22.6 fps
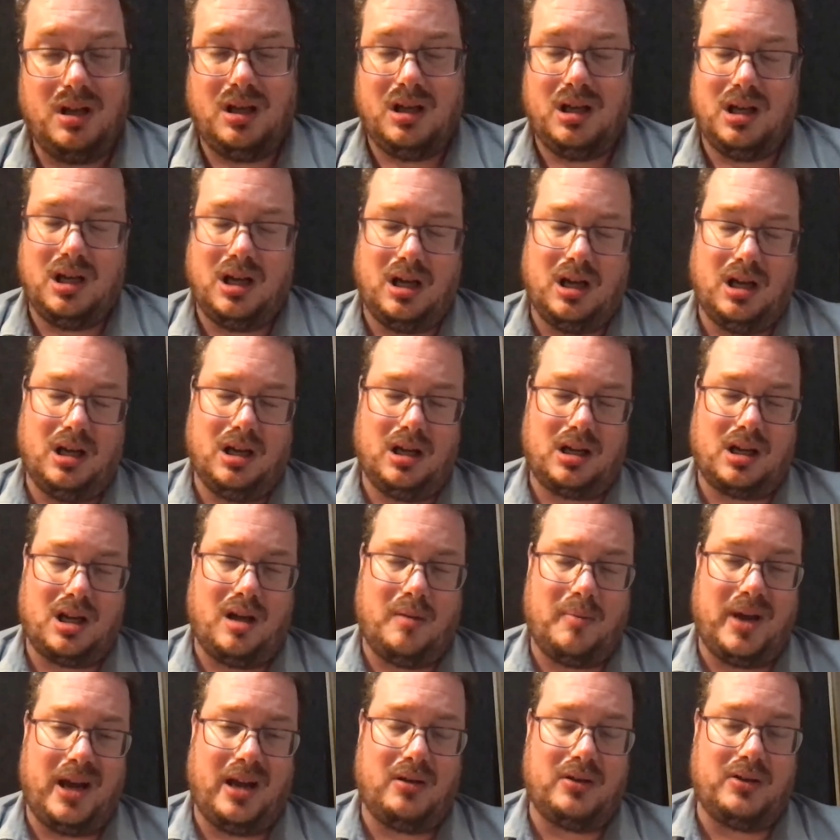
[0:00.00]

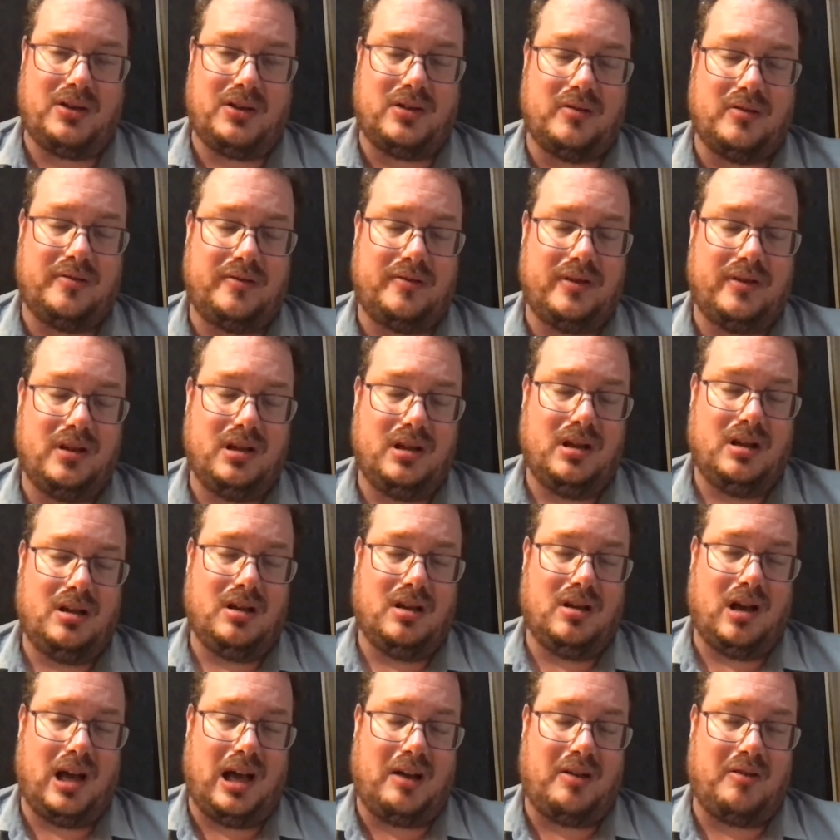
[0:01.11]
come out of
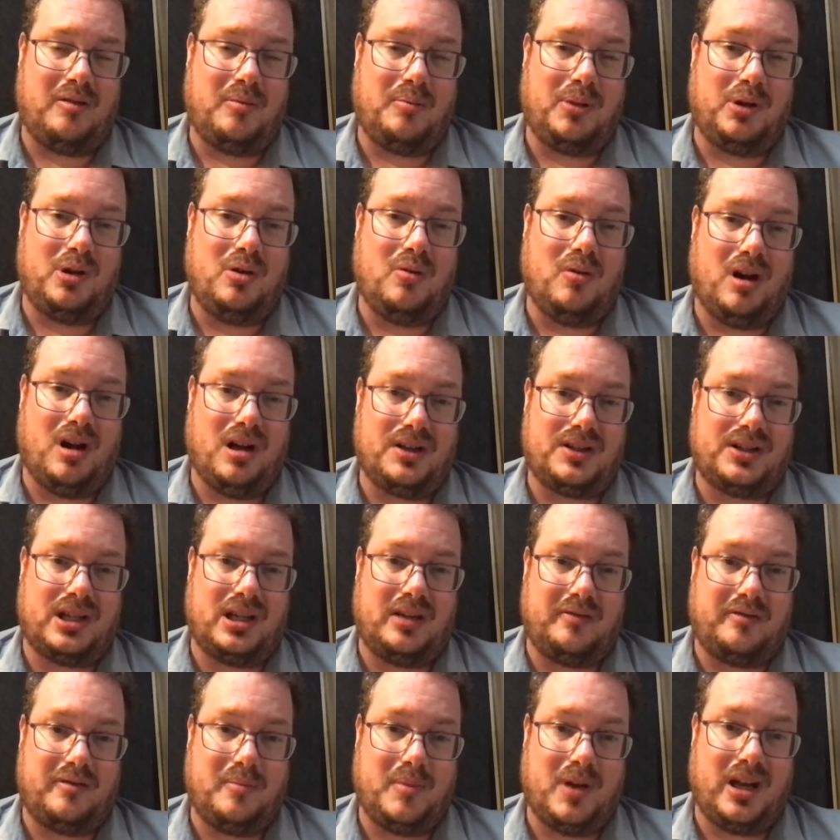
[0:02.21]
the blue
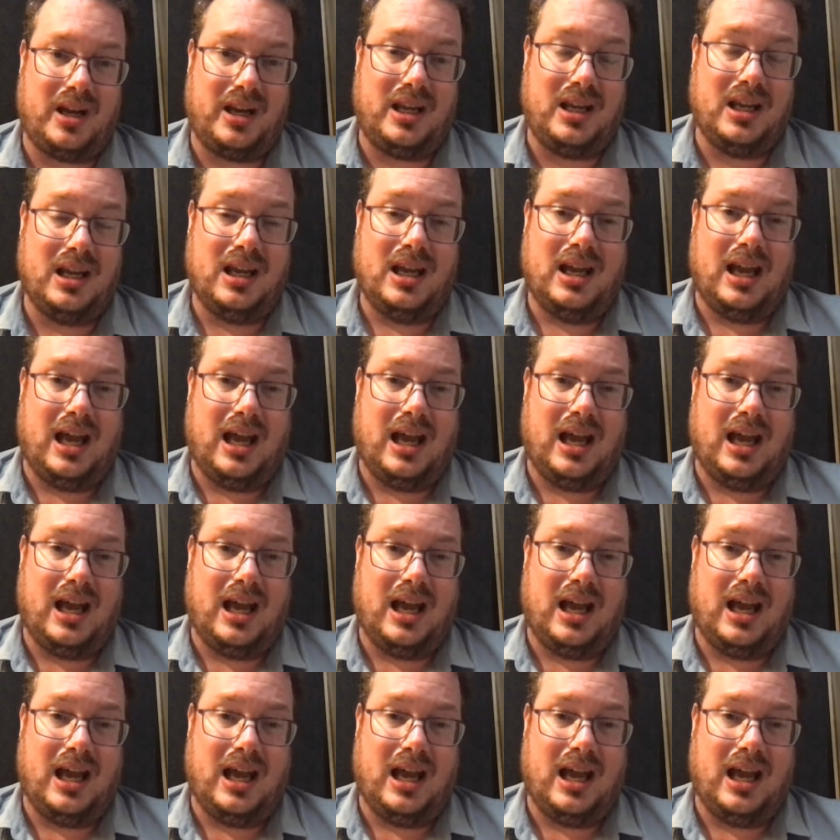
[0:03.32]
asking for money.